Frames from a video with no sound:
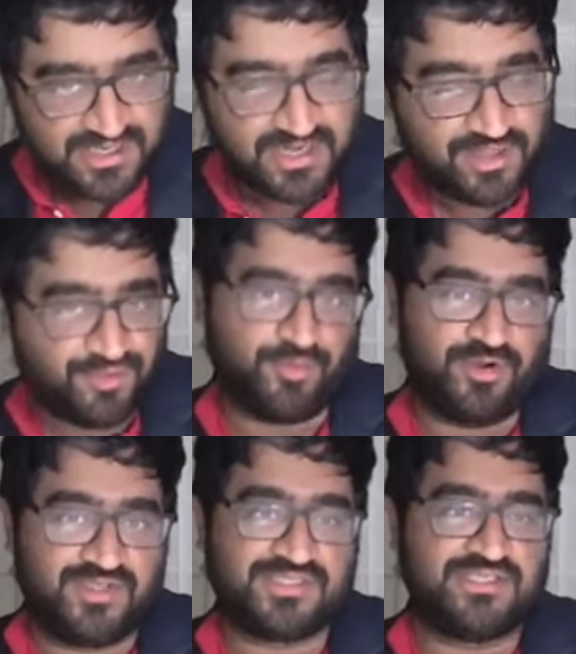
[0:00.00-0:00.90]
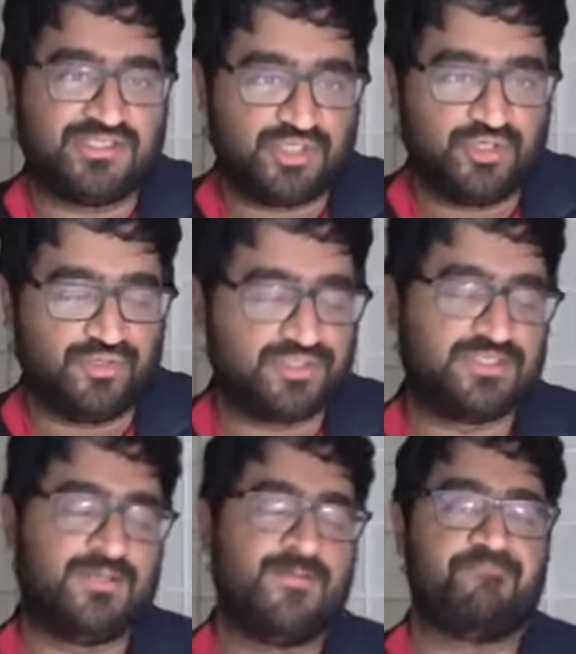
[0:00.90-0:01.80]
In other words, as Jews,
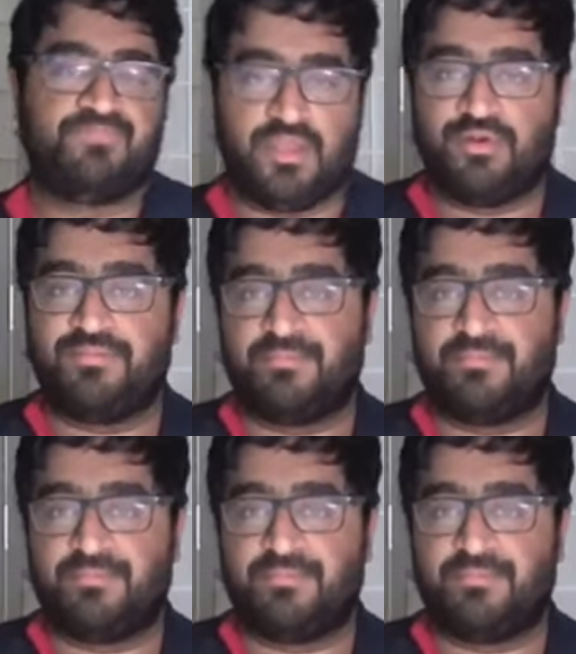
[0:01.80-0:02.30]
they would have been